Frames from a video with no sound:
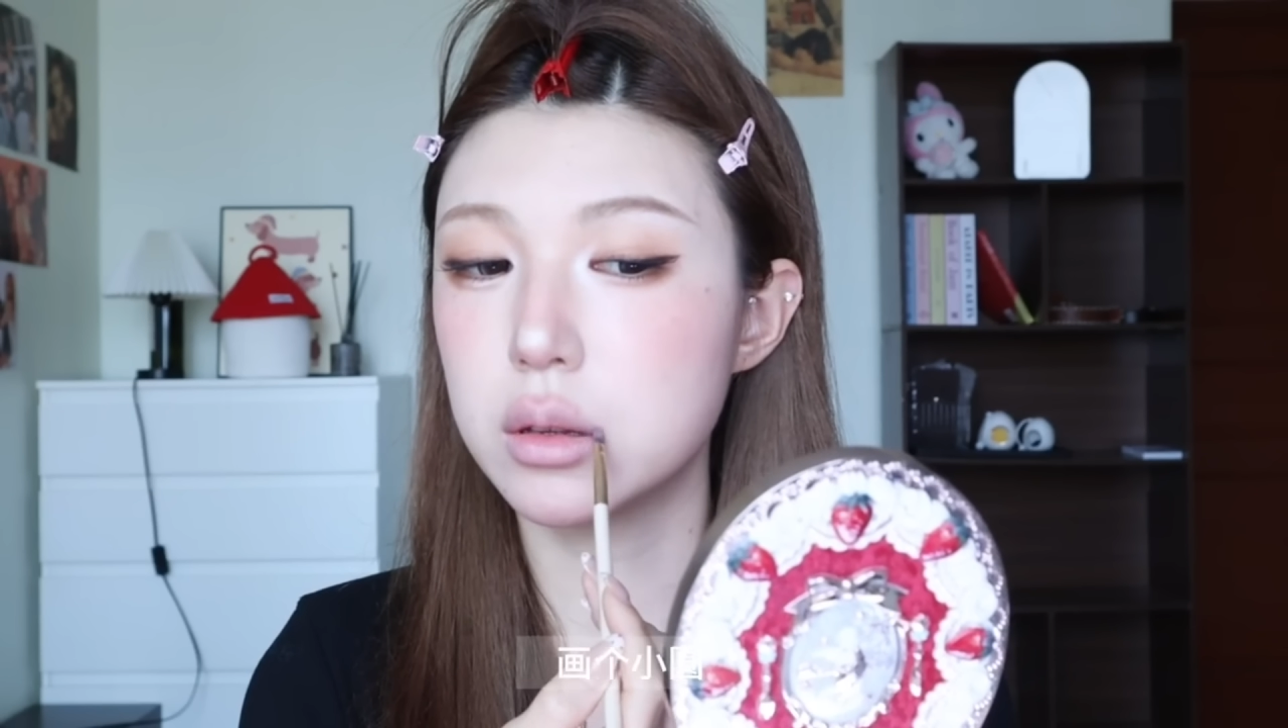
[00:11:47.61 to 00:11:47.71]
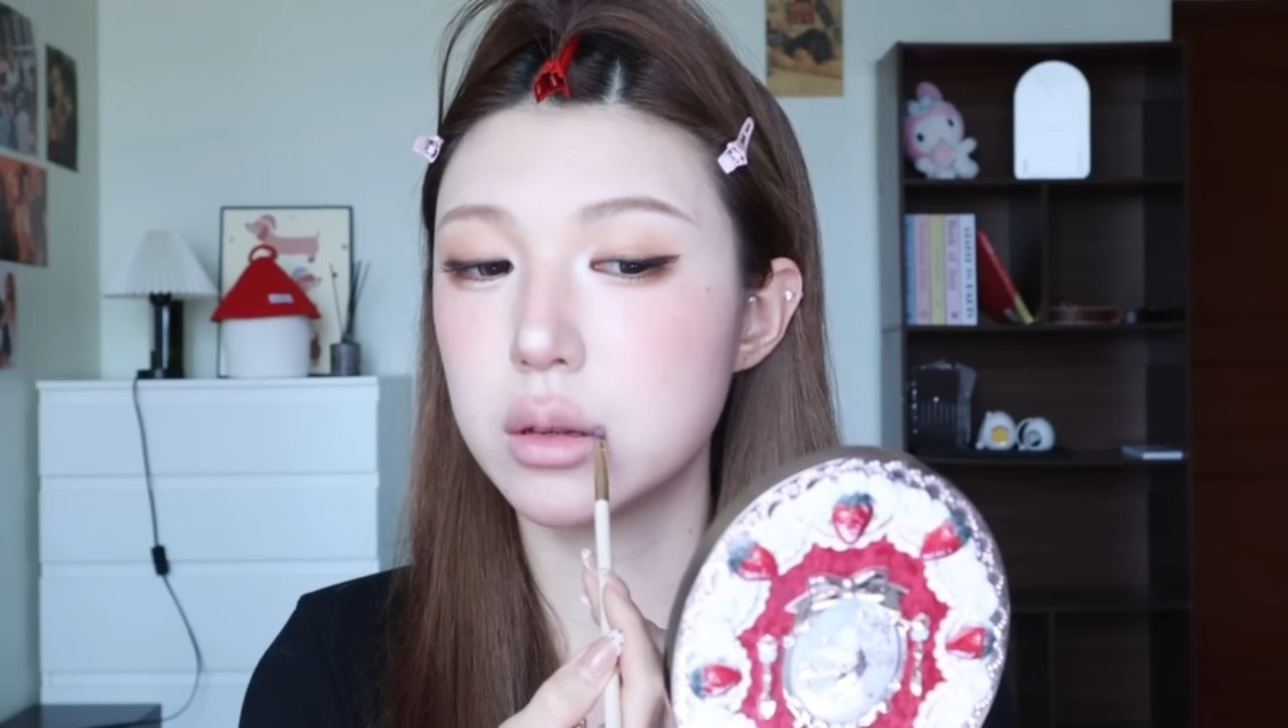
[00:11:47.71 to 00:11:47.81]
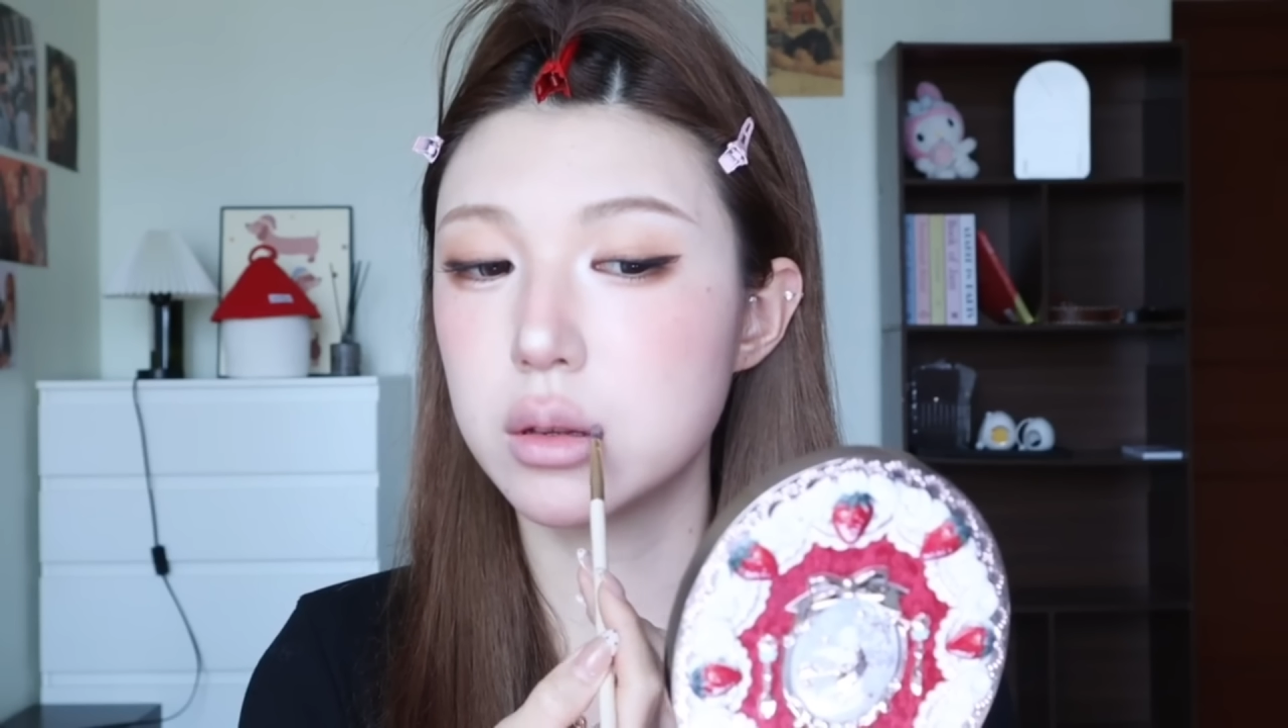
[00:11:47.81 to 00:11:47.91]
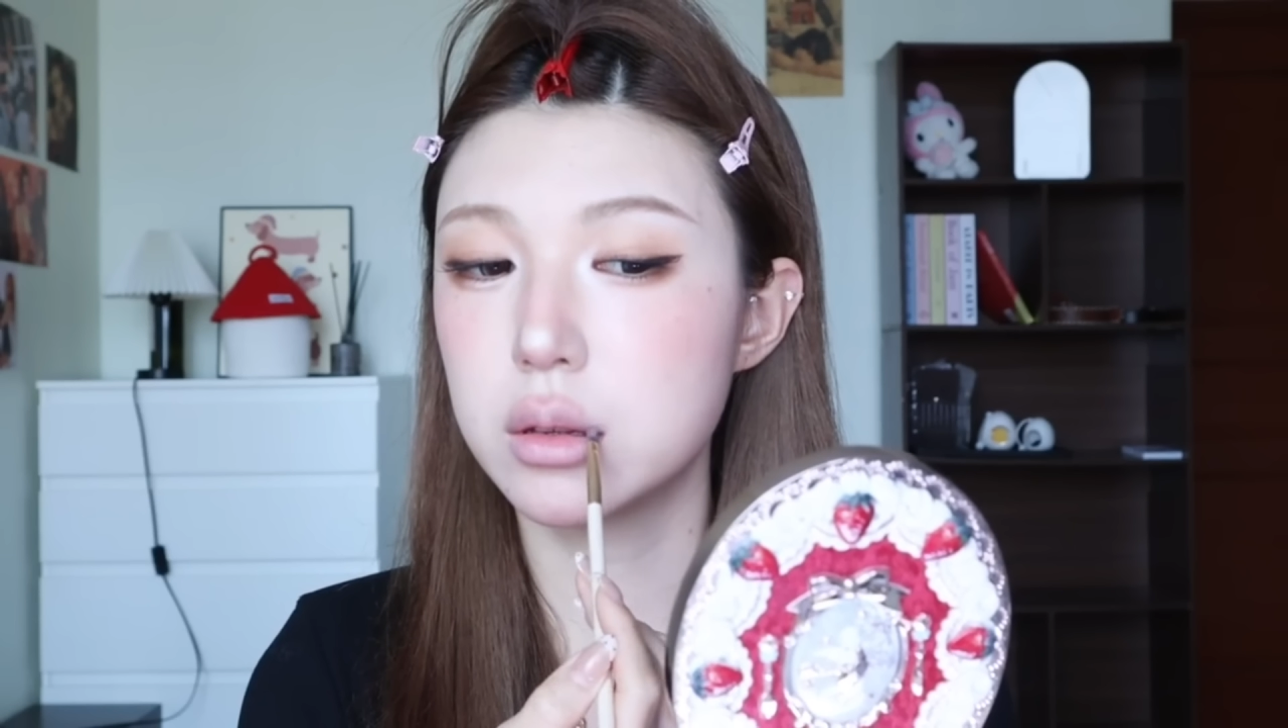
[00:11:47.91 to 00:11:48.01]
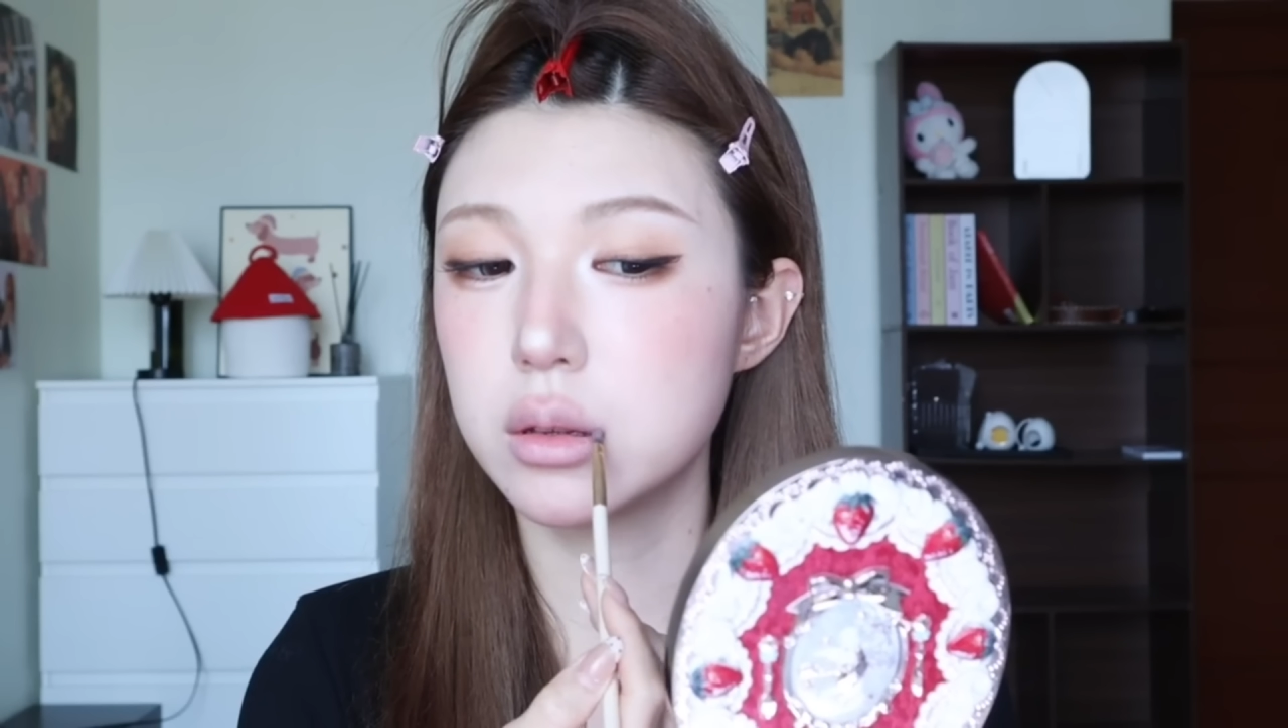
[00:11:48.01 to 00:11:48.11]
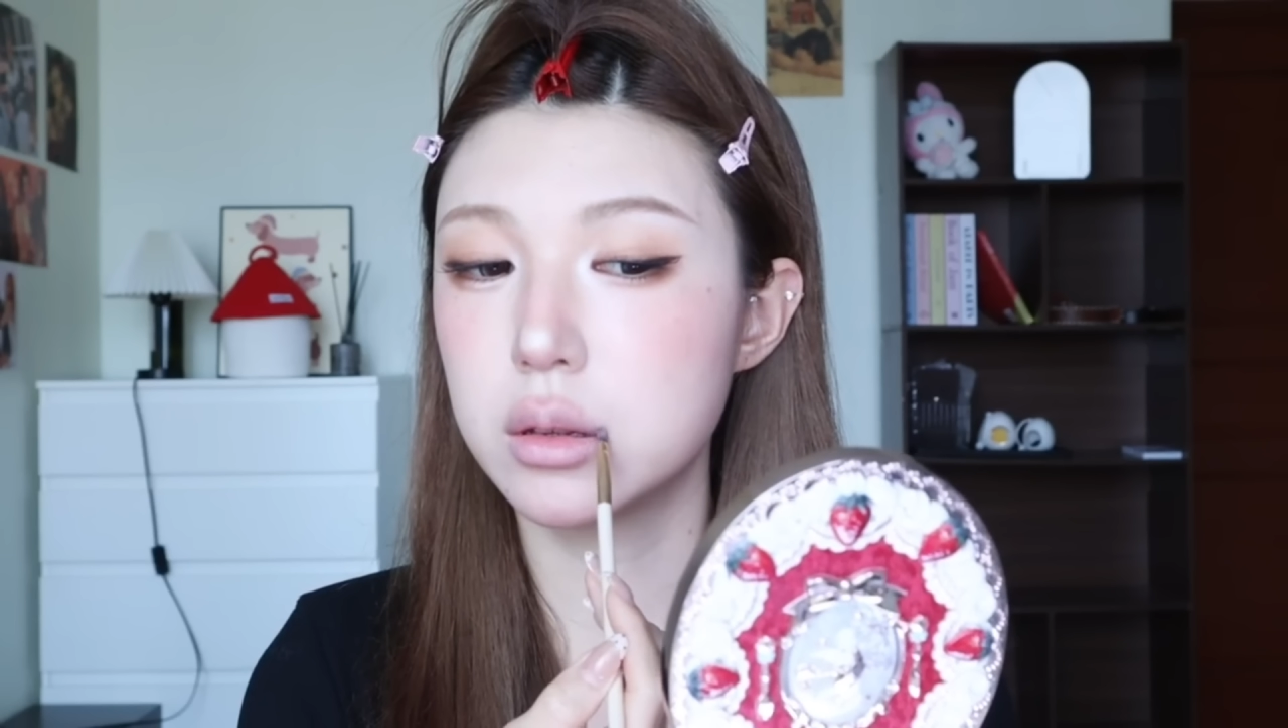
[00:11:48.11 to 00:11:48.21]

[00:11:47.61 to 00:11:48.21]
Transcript: lightly